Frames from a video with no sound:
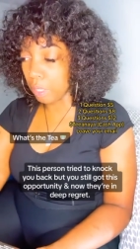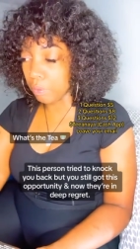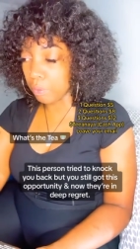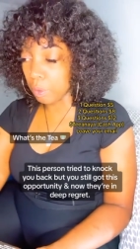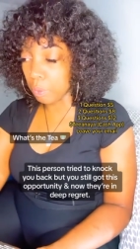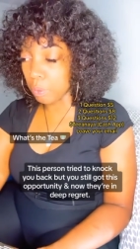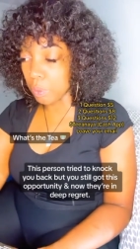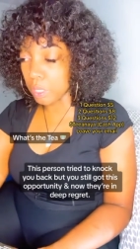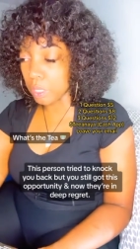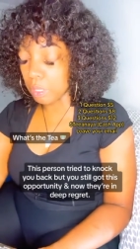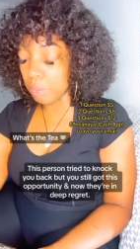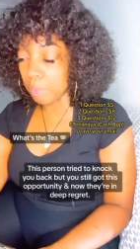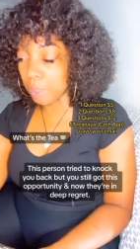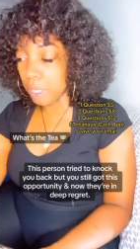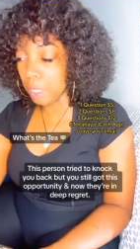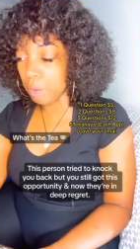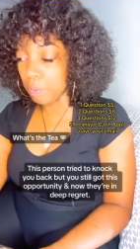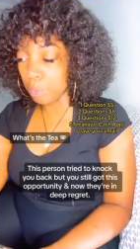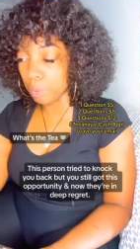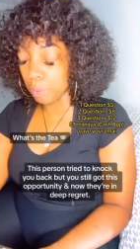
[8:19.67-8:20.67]
If it wasn't
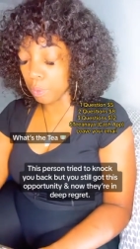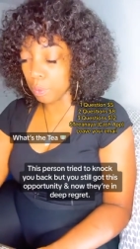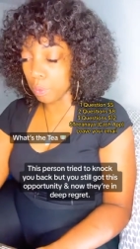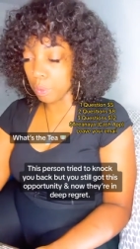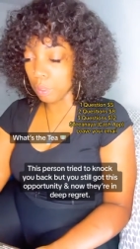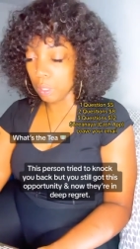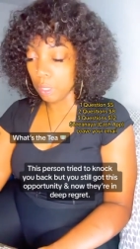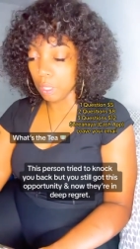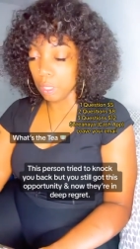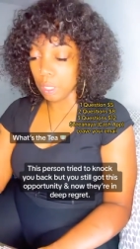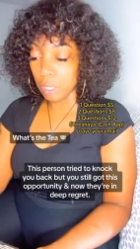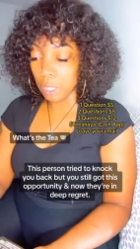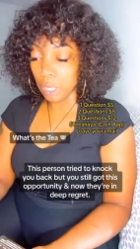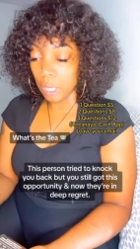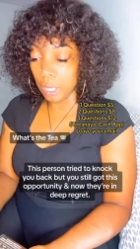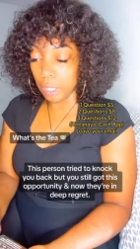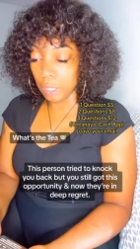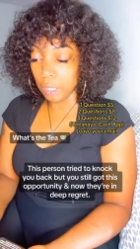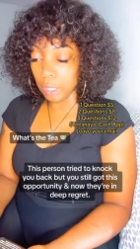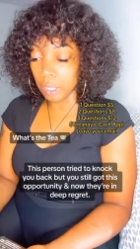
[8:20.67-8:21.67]
people.
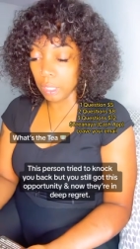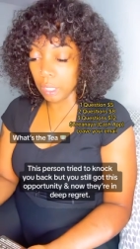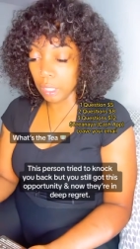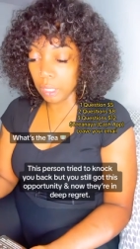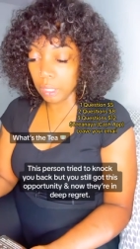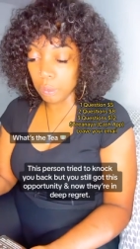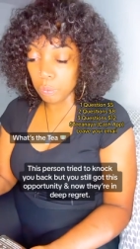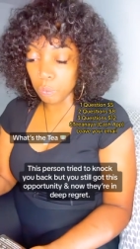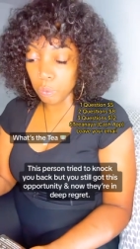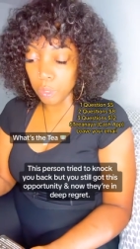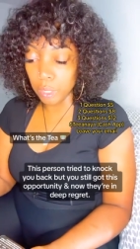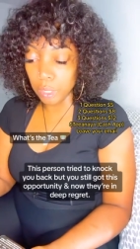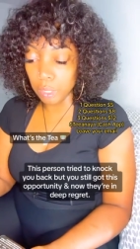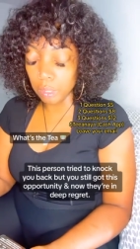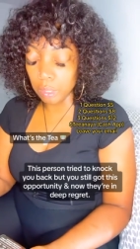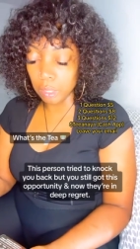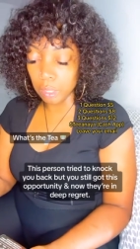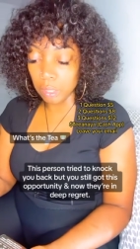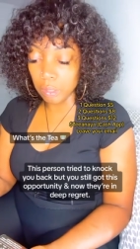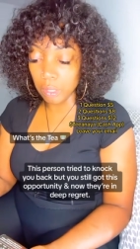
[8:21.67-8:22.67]
And again,
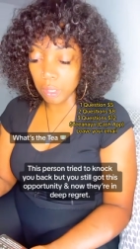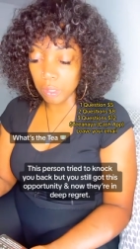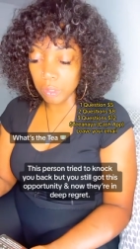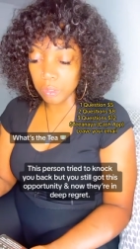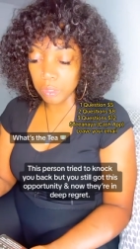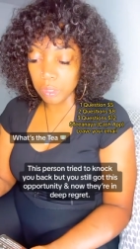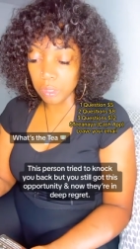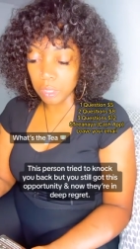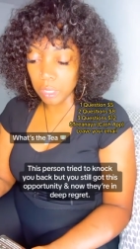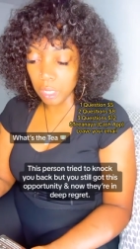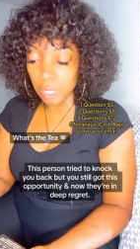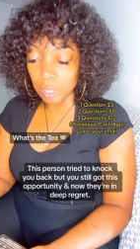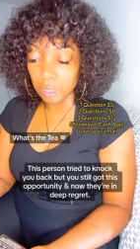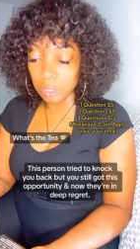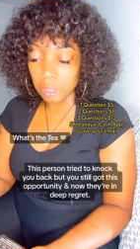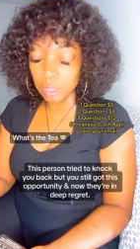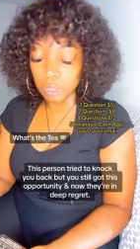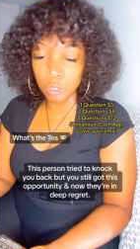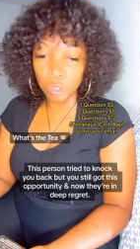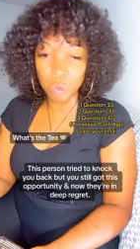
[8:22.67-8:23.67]
when there's
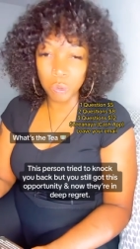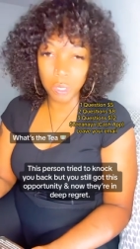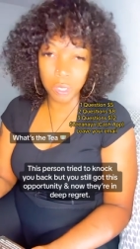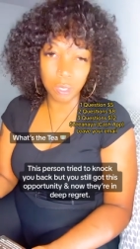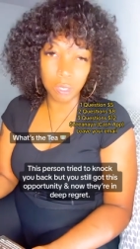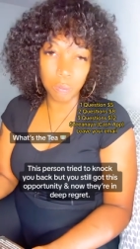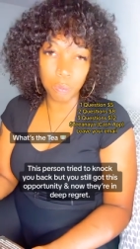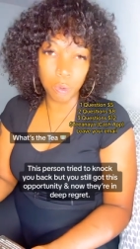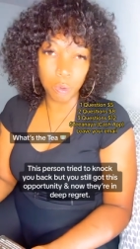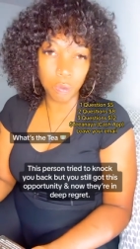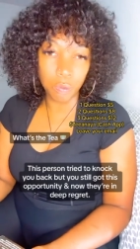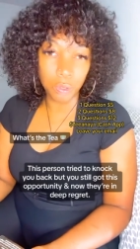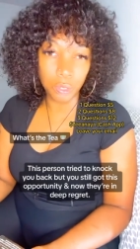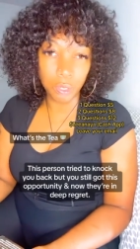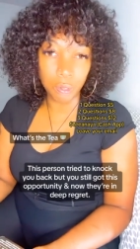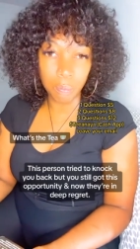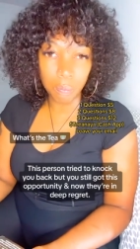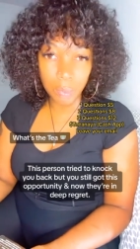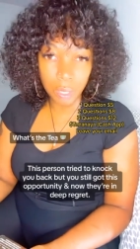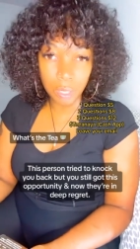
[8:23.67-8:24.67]
juggling, you end up
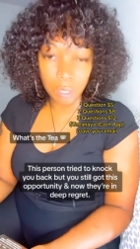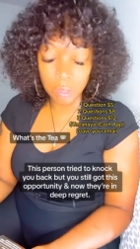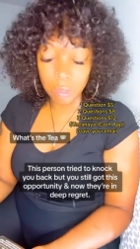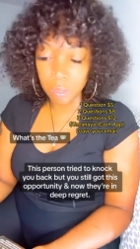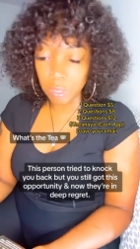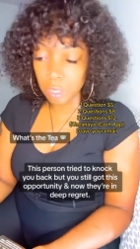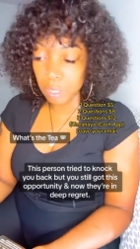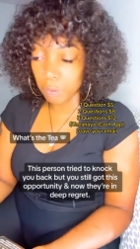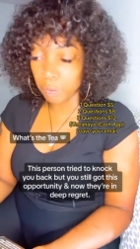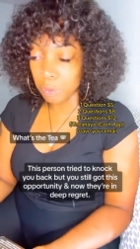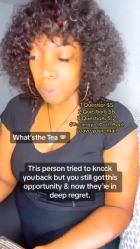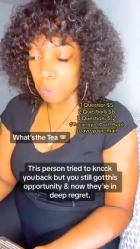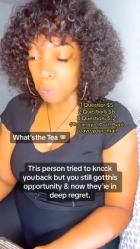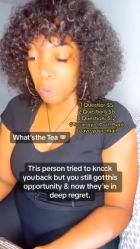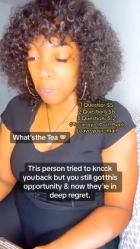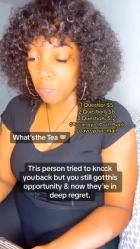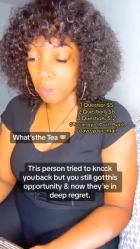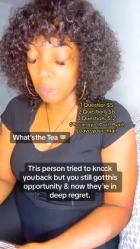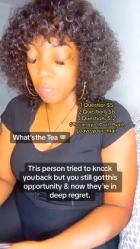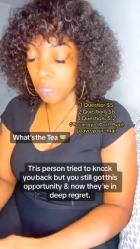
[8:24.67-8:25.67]
overcommitting yourself to
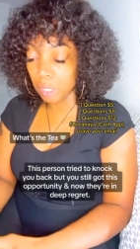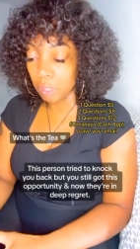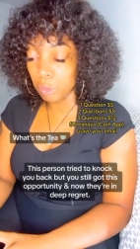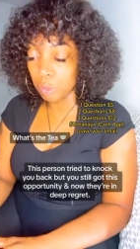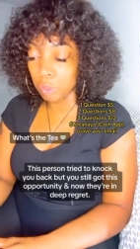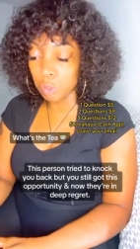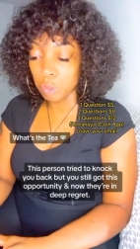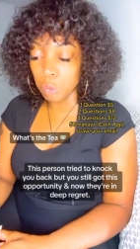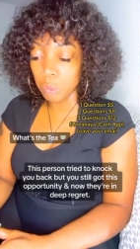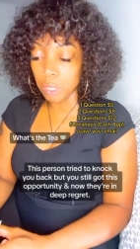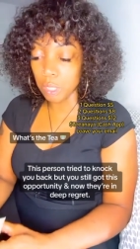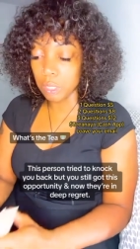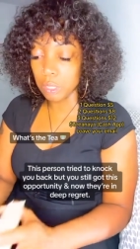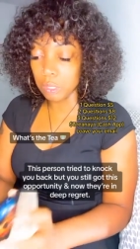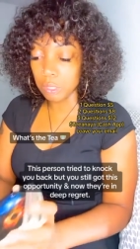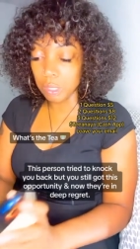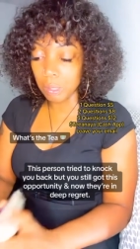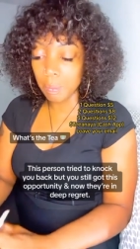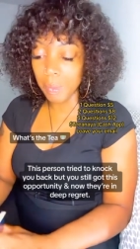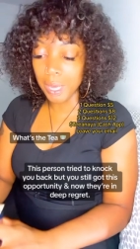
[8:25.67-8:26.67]
one thing, or
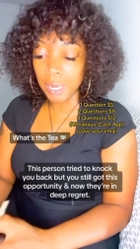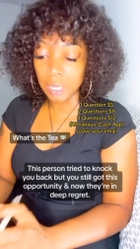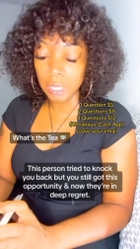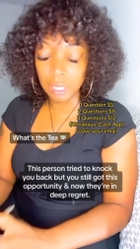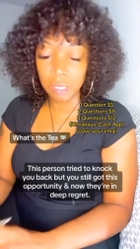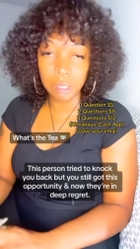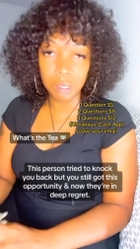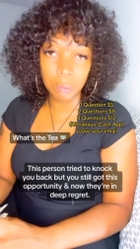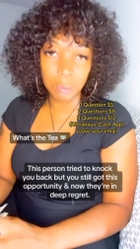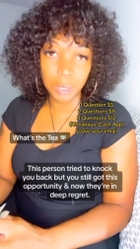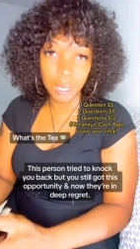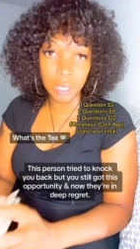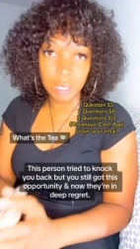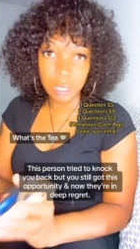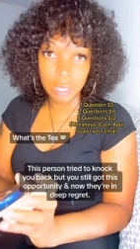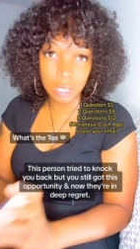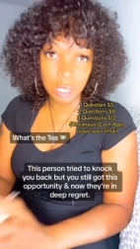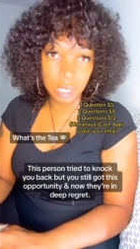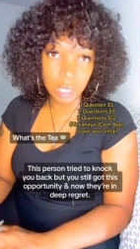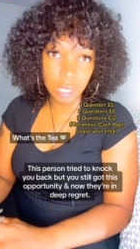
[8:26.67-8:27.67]
somebody ends up
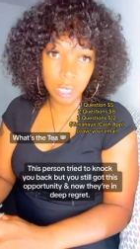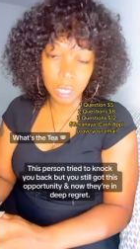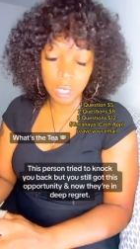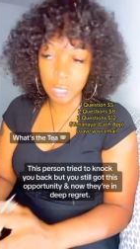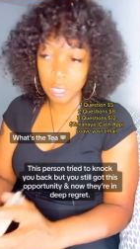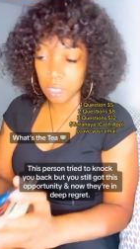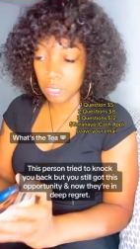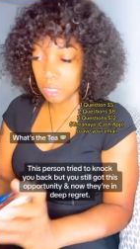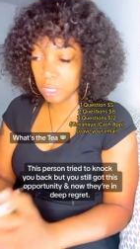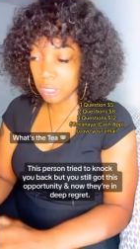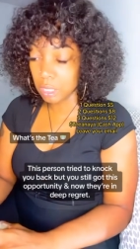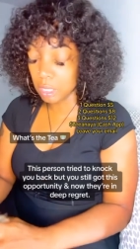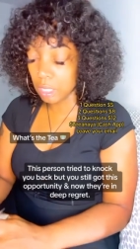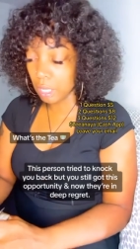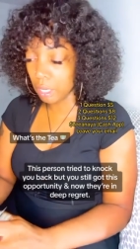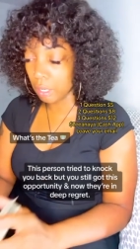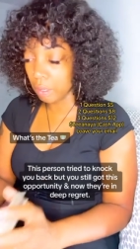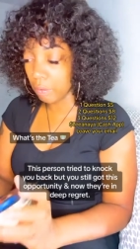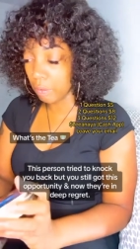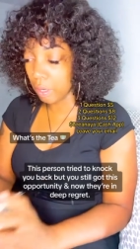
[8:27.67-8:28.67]
catching the shit end of the
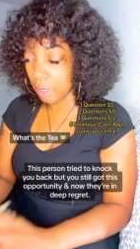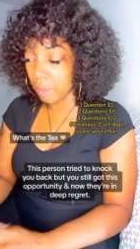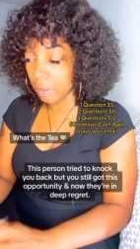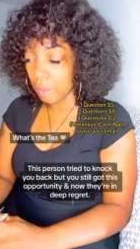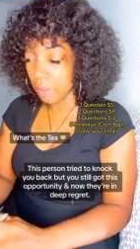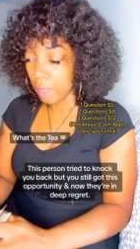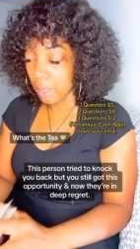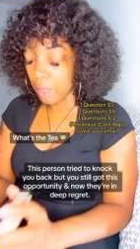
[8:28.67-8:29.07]
stick, right?